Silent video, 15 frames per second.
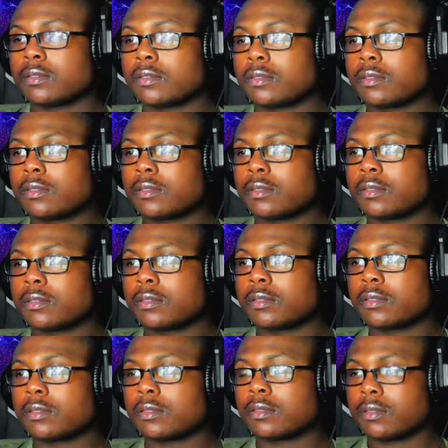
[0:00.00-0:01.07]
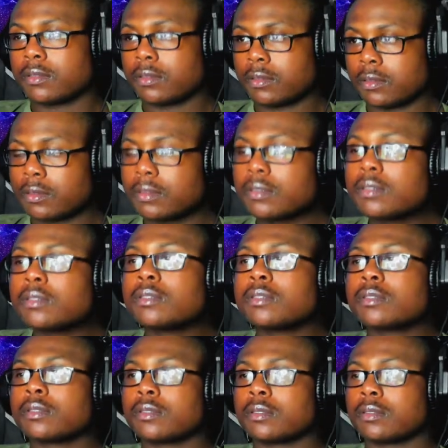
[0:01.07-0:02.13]

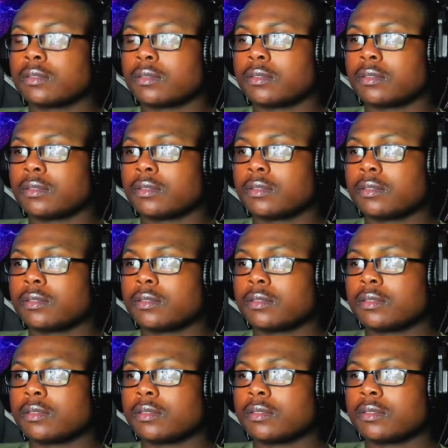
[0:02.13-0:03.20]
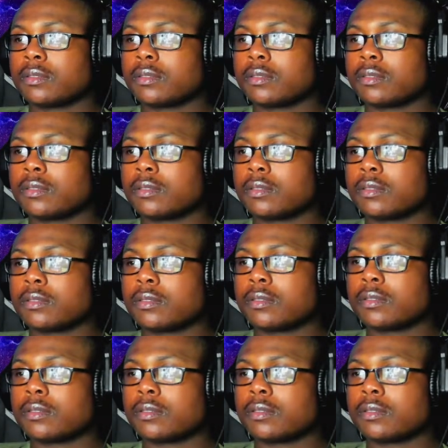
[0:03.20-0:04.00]
No words are spoken by the person on screen.